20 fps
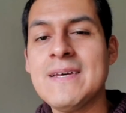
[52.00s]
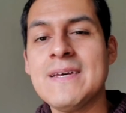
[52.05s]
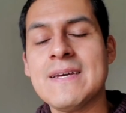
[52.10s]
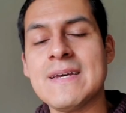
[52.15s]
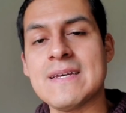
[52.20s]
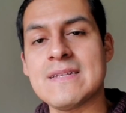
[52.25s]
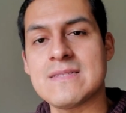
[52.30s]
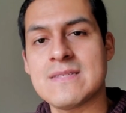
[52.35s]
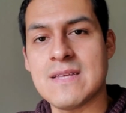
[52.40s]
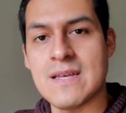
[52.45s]

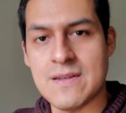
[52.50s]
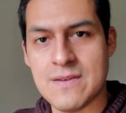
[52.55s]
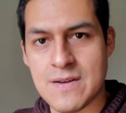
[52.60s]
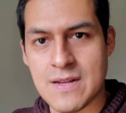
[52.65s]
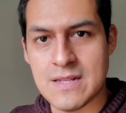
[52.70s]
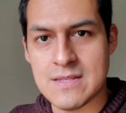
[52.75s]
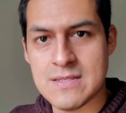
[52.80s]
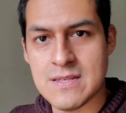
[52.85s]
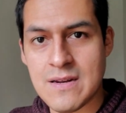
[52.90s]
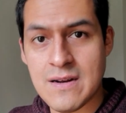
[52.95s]

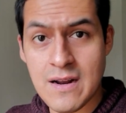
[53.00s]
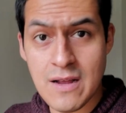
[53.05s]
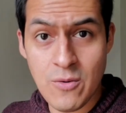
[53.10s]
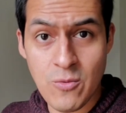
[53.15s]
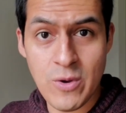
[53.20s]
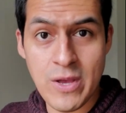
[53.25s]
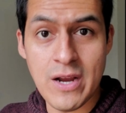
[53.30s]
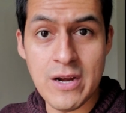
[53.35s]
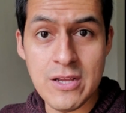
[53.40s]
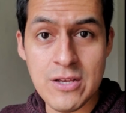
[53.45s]
etc.,
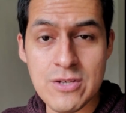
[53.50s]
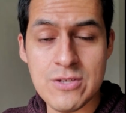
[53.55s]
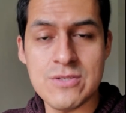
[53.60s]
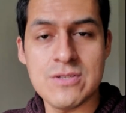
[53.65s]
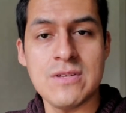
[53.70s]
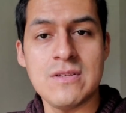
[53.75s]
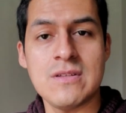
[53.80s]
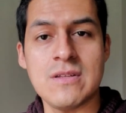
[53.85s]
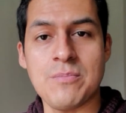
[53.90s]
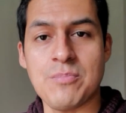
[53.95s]
we are
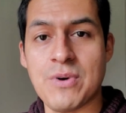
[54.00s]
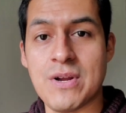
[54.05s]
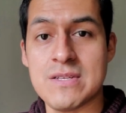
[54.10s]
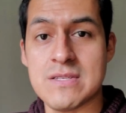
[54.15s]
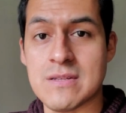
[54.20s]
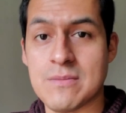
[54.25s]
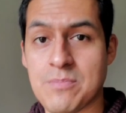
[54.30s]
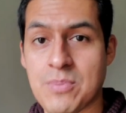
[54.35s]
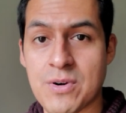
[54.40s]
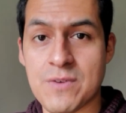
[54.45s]
using the
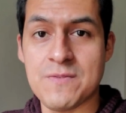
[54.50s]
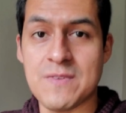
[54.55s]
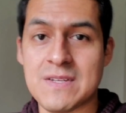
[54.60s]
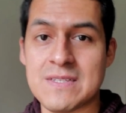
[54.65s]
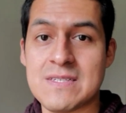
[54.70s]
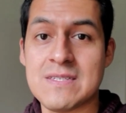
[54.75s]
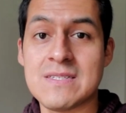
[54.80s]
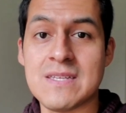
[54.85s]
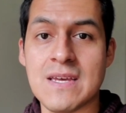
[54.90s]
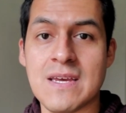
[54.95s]
present
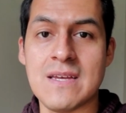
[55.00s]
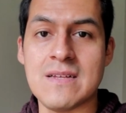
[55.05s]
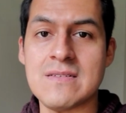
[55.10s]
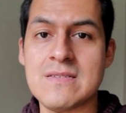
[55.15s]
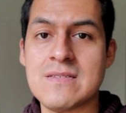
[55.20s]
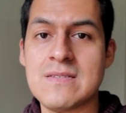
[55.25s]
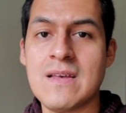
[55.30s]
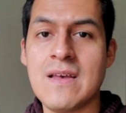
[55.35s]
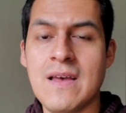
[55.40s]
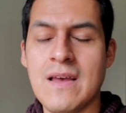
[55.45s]
perfect
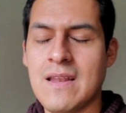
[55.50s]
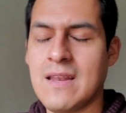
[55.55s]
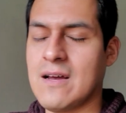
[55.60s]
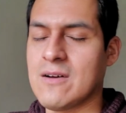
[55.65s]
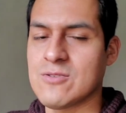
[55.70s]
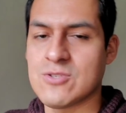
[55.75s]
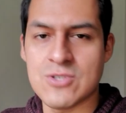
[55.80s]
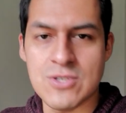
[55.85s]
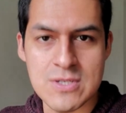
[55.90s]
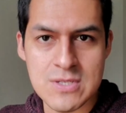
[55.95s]
tense.
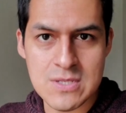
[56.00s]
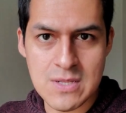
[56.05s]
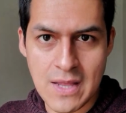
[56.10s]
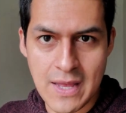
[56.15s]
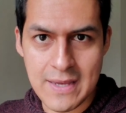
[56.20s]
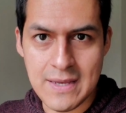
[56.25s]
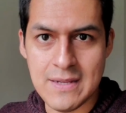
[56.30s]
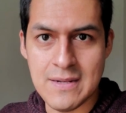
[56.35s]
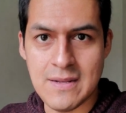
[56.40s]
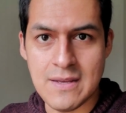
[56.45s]
Now, just
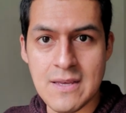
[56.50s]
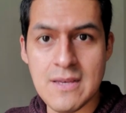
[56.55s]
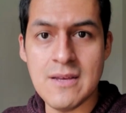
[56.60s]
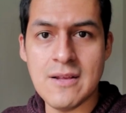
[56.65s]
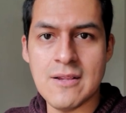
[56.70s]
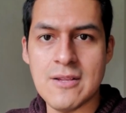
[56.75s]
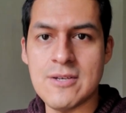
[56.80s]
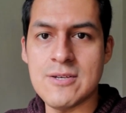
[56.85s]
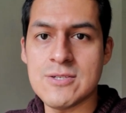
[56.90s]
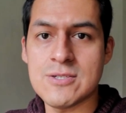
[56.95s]
like in
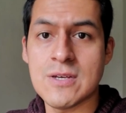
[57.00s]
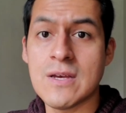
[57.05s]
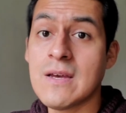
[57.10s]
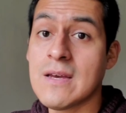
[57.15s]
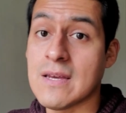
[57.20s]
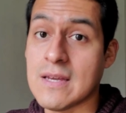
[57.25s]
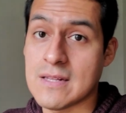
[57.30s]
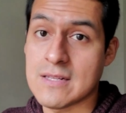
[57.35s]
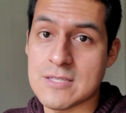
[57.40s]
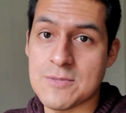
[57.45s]
English,
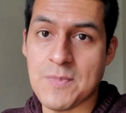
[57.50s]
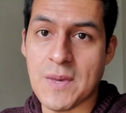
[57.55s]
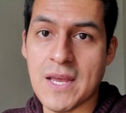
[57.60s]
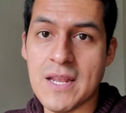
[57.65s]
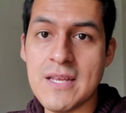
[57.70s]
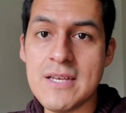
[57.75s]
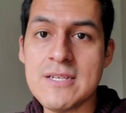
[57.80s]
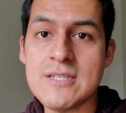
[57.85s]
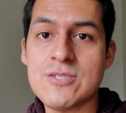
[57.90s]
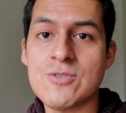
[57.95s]
in
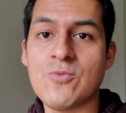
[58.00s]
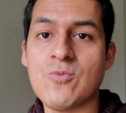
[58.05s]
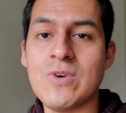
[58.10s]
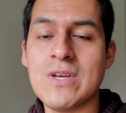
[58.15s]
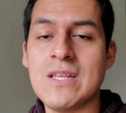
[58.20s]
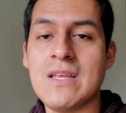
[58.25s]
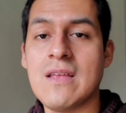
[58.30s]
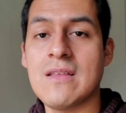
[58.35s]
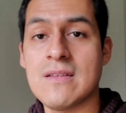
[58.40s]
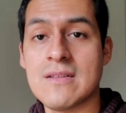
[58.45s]
Spanish, we
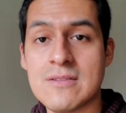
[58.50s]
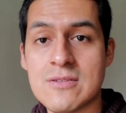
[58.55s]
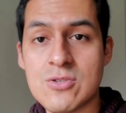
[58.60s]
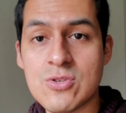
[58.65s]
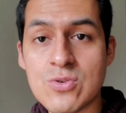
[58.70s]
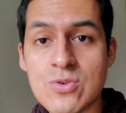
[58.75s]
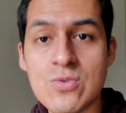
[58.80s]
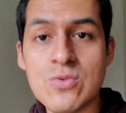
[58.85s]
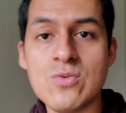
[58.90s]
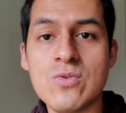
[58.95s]
need
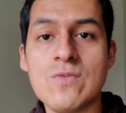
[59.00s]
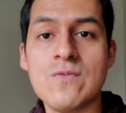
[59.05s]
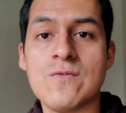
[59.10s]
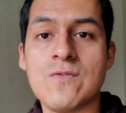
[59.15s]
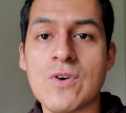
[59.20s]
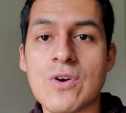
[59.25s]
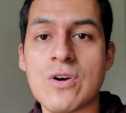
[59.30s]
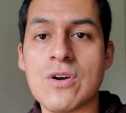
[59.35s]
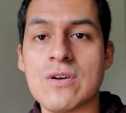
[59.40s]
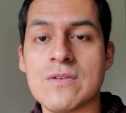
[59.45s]
two
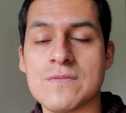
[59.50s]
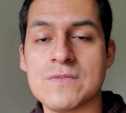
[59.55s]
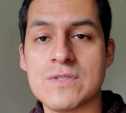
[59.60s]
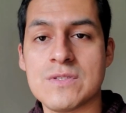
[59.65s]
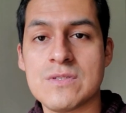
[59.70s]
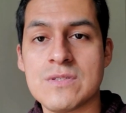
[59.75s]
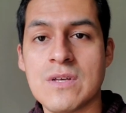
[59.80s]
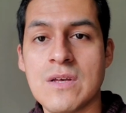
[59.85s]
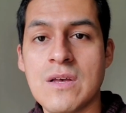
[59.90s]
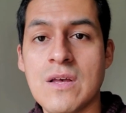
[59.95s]

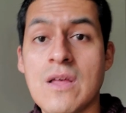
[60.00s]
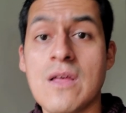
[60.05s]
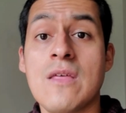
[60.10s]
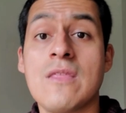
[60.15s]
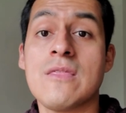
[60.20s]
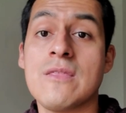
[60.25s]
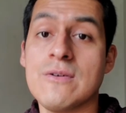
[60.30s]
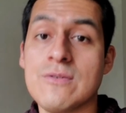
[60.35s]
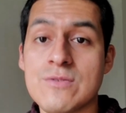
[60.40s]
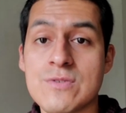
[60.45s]
verbs.
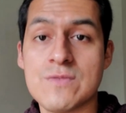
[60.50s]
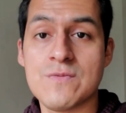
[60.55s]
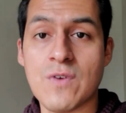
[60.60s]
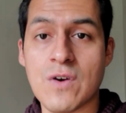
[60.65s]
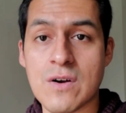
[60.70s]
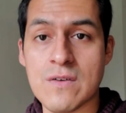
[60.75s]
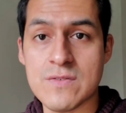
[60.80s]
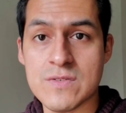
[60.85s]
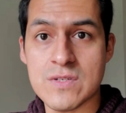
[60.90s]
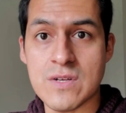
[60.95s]
Those
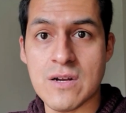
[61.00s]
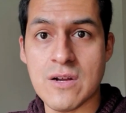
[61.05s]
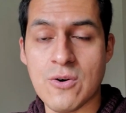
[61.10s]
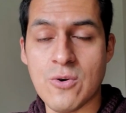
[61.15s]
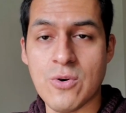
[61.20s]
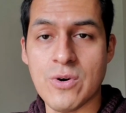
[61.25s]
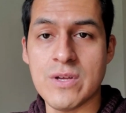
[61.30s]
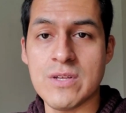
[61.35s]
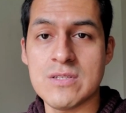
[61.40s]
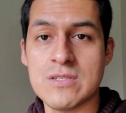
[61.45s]
verbs are
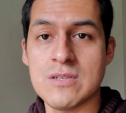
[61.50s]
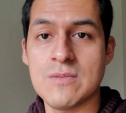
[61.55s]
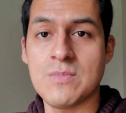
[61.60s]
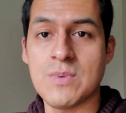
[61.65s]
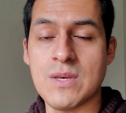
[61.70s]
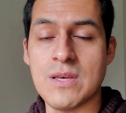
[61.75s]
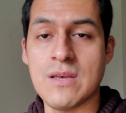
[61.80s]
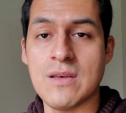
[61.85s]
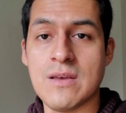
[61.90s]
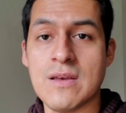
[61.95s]
going to
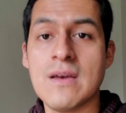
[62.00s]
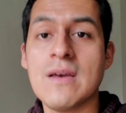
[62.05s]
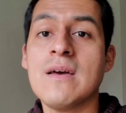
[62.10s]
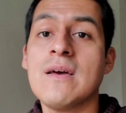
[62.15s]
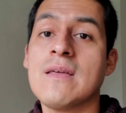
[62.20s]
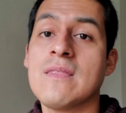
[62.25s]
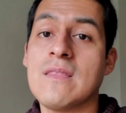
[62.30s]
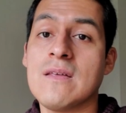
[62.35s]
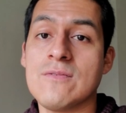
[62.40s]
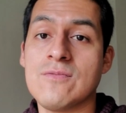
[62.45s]
be
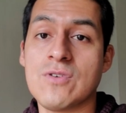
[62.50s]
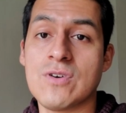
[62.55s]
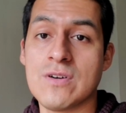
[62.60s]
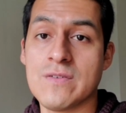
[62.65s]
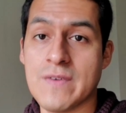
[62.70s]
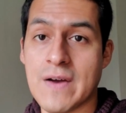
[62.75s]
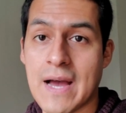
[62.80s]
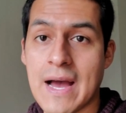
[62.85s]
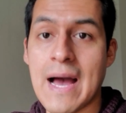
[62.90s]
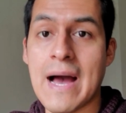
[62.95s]
the
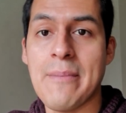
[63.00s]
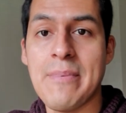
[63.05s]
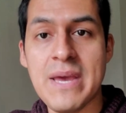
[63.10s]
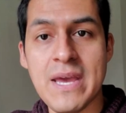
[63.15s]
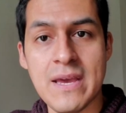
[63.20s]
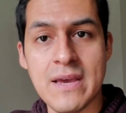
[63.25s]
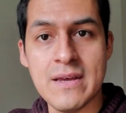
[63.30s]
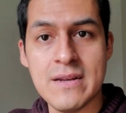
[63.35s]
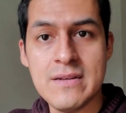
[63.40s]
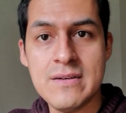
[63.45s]
verb
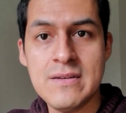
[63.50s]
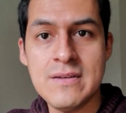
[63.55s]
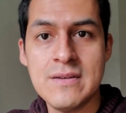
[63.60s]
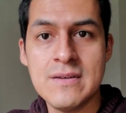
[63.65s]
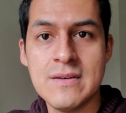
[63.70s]
haber